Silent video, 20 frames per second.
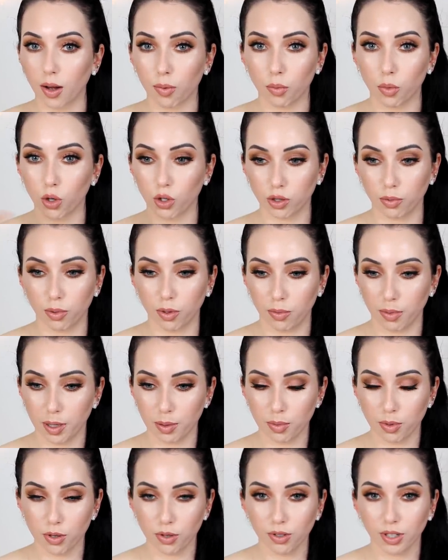multiple
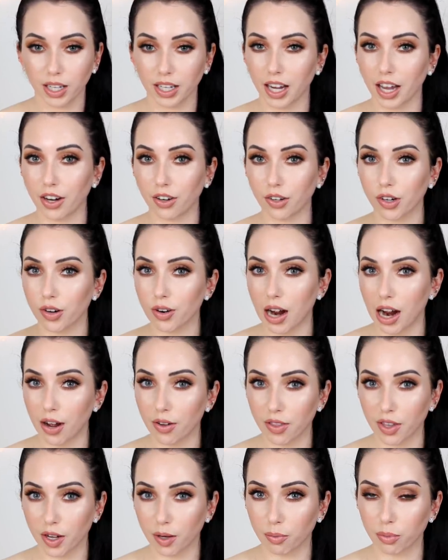people. Like, I don't know how
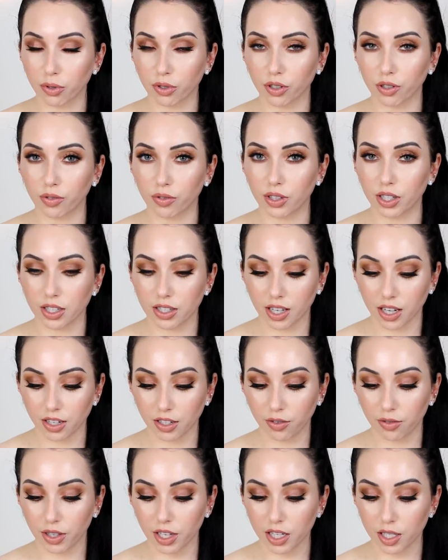they approved the
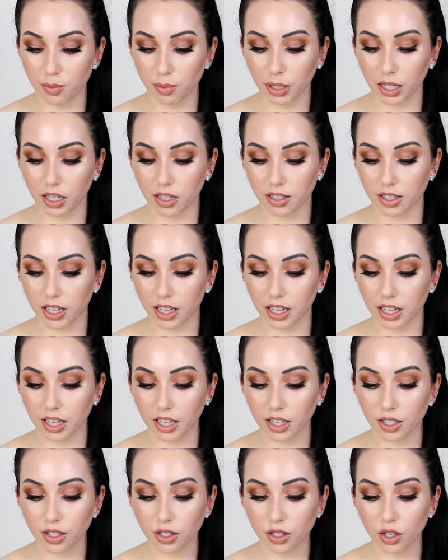scent of this because it
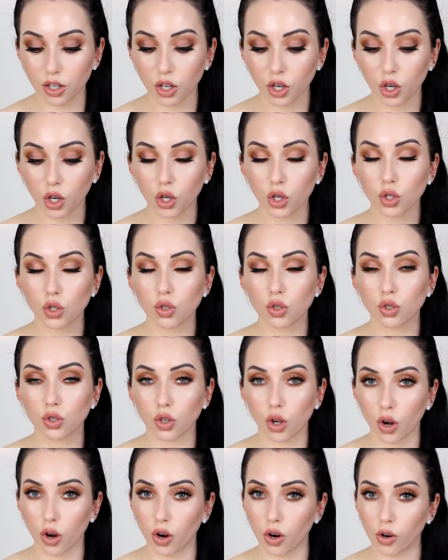is
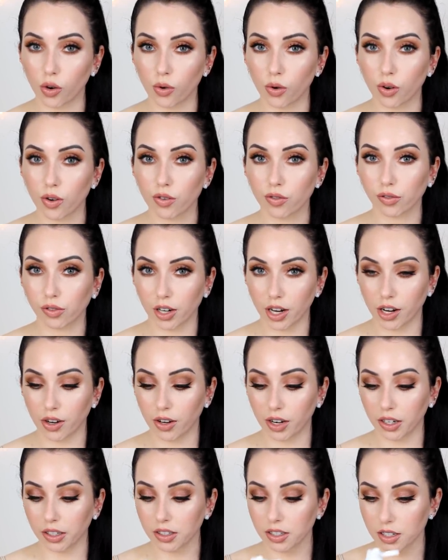so
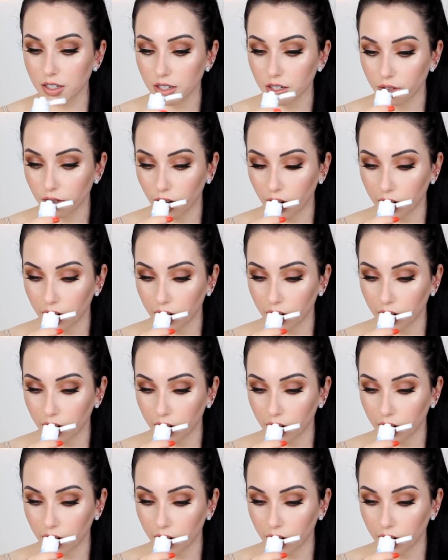fragranced, you